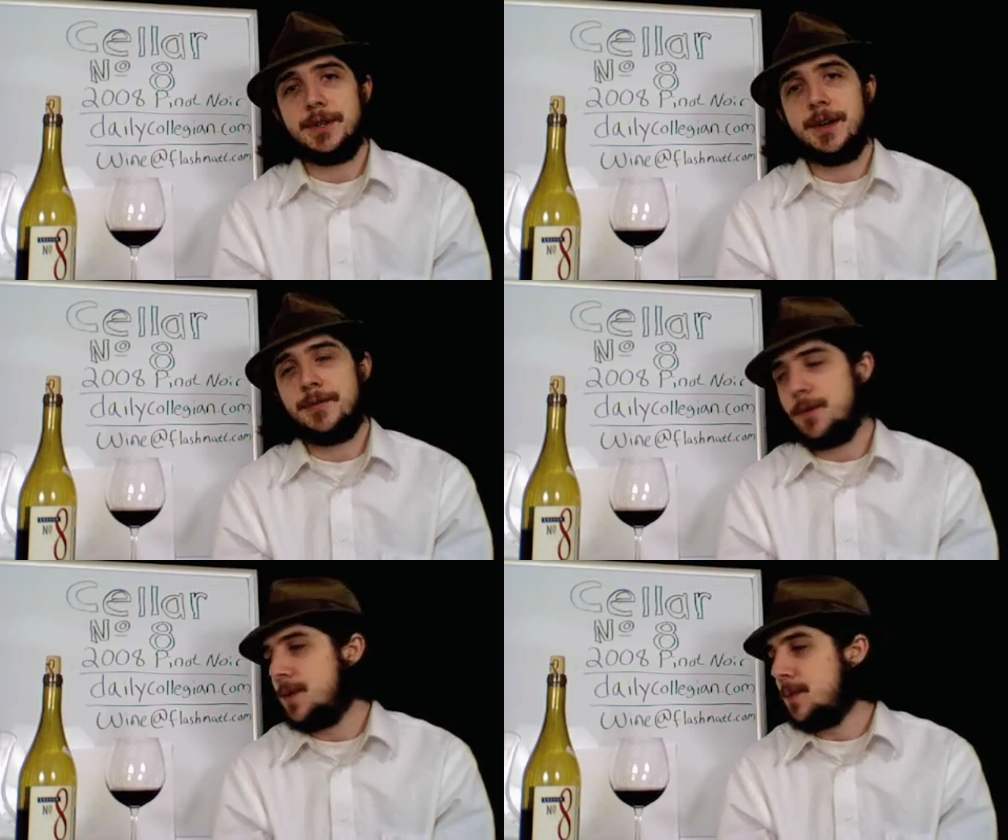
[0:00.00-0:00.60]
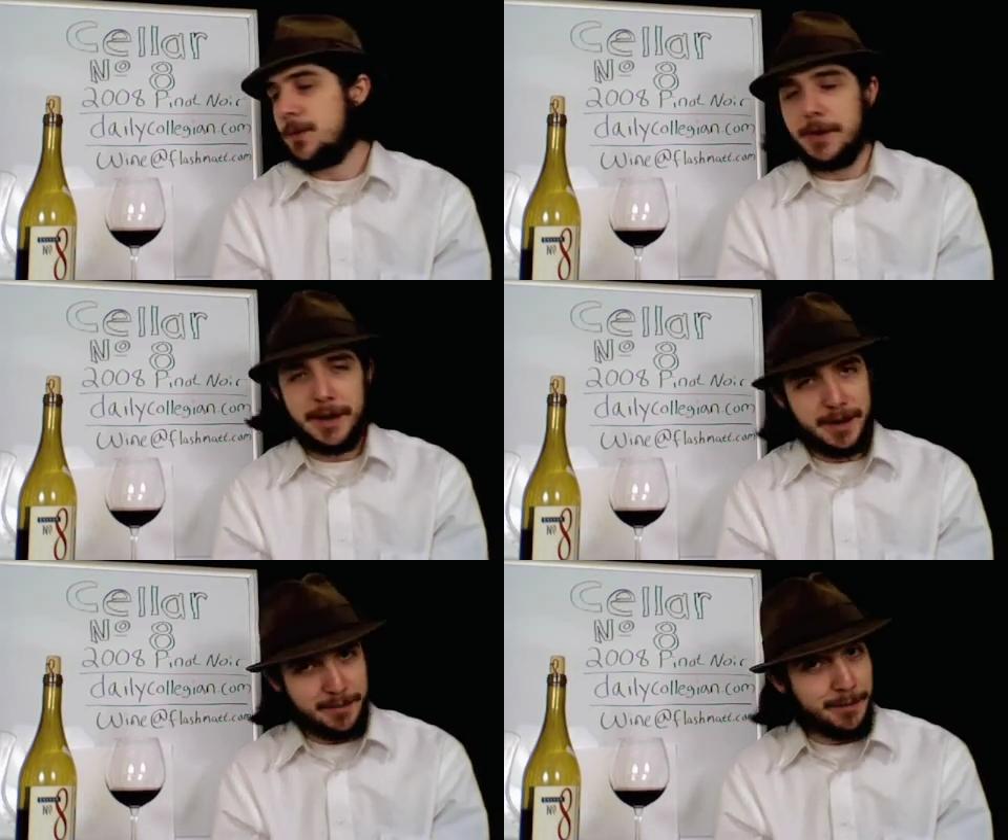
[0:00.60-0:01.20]
not for the people
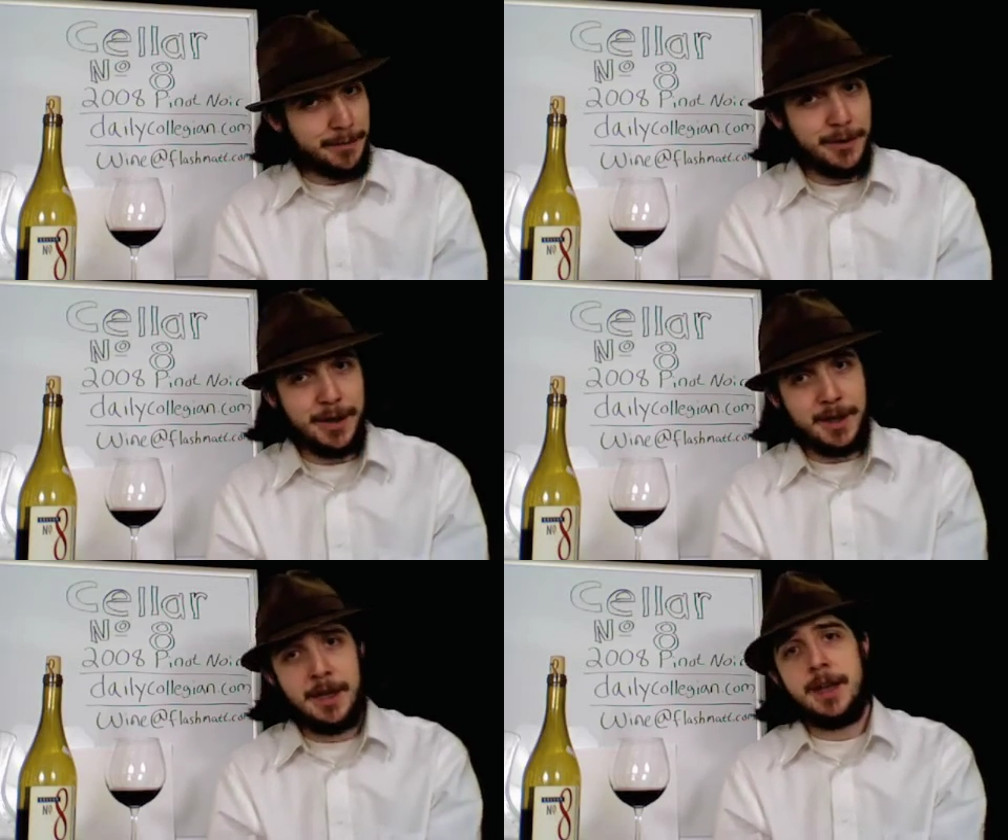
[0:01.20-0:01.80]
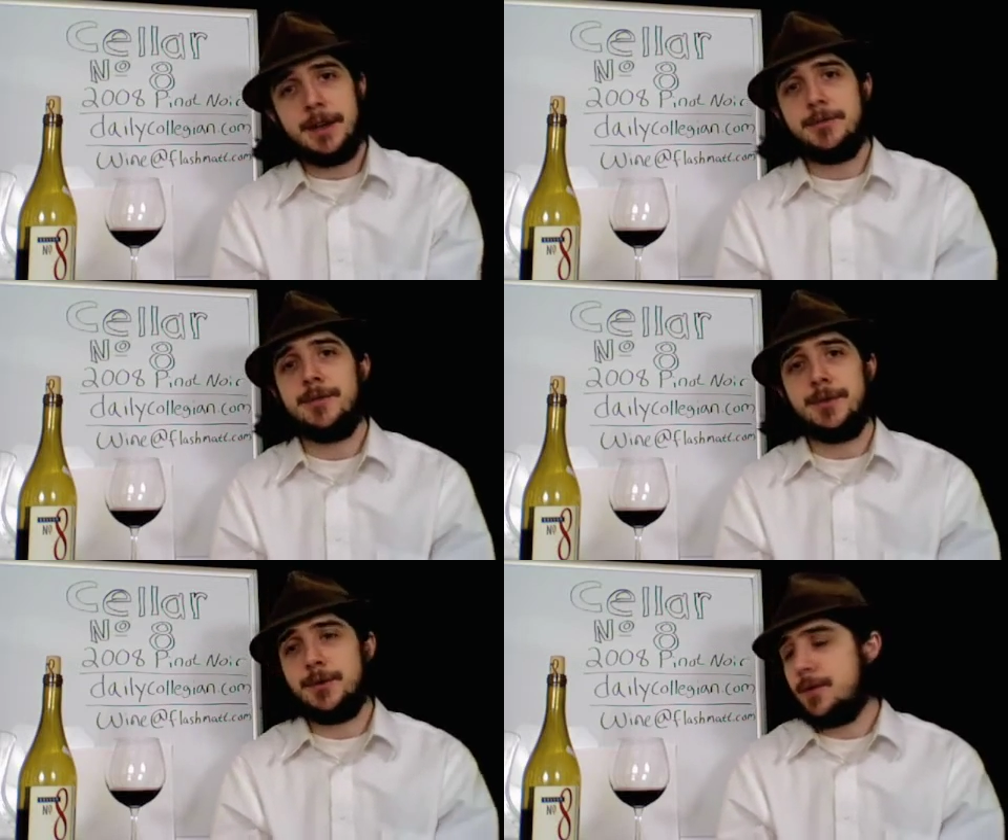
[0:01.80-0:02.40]
getting it for free to
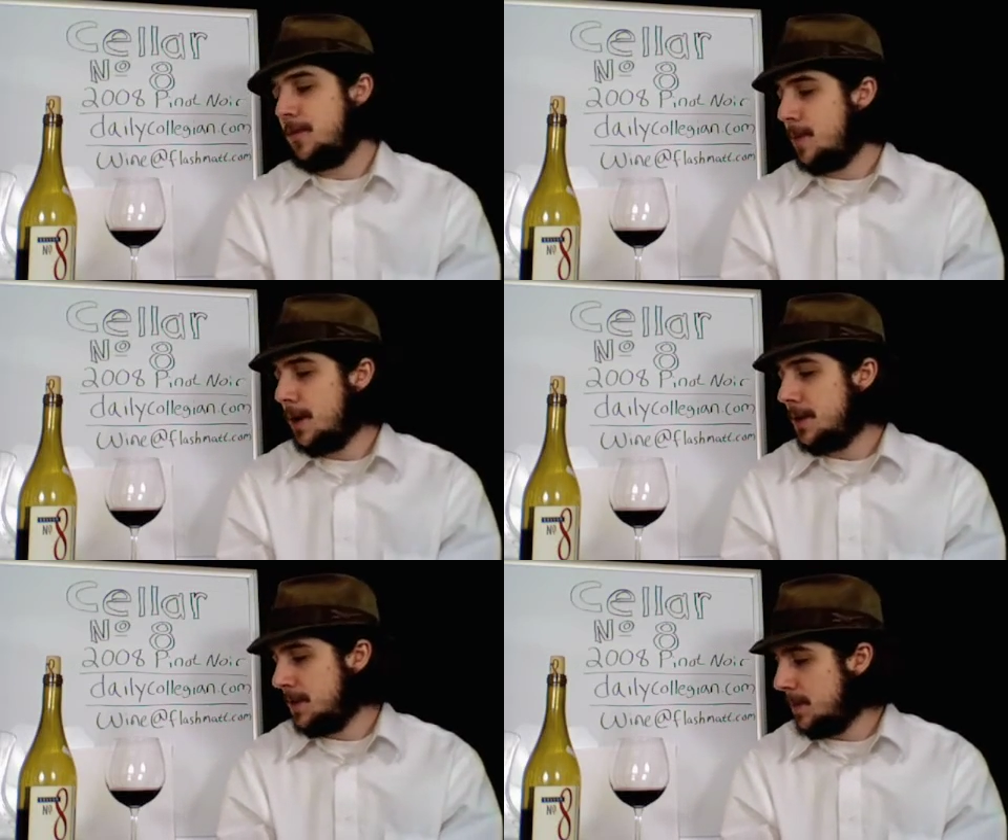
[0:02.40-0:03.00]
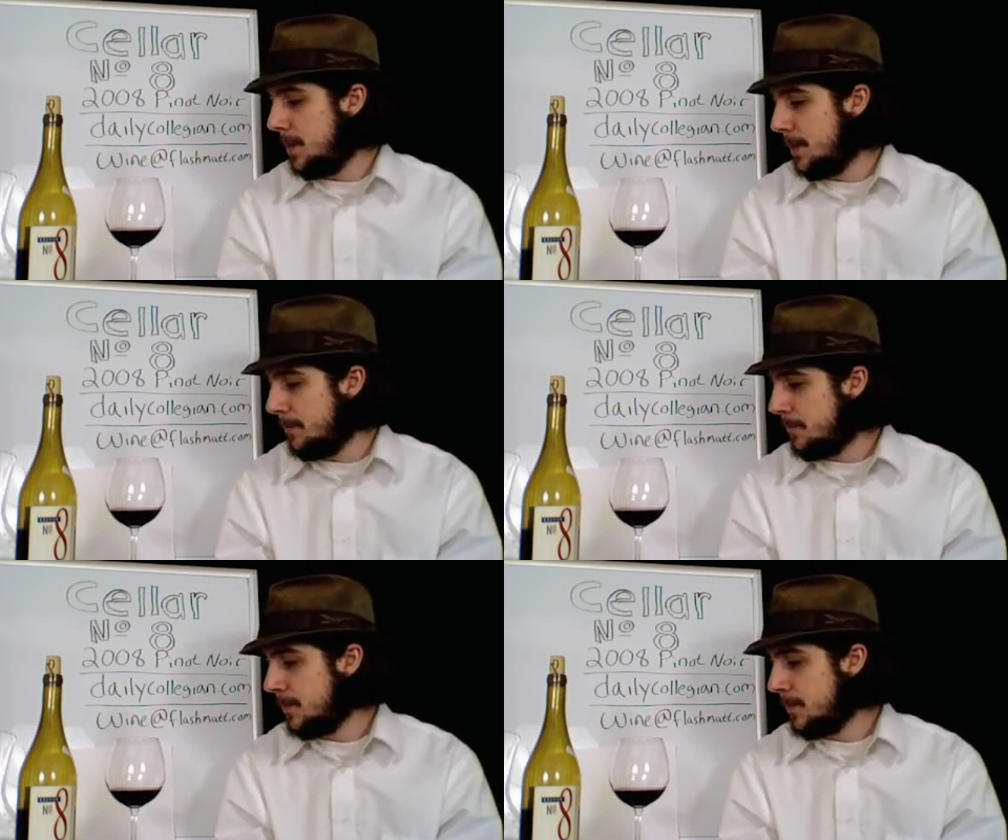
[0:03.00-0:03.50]
review for the press. But